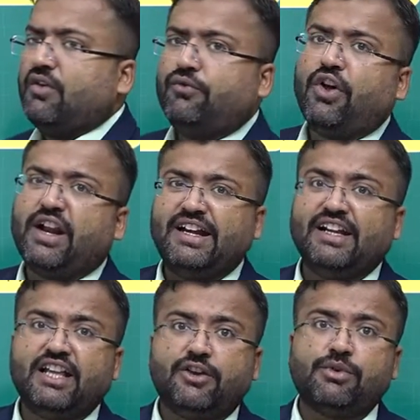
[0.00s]
For
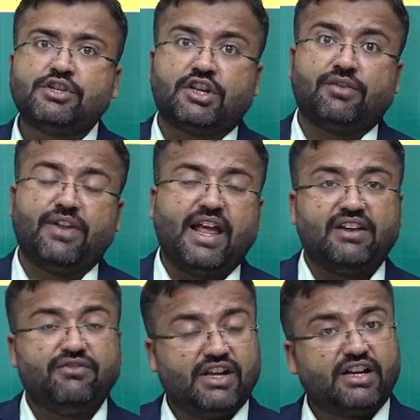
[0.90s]
writing the equation of
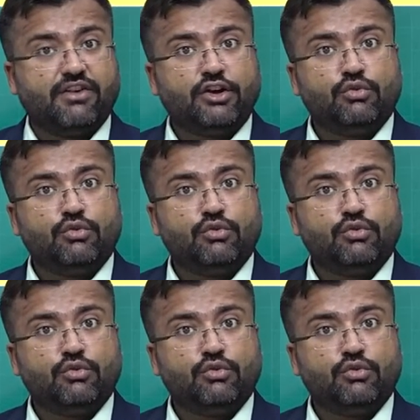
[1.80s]
line, we are given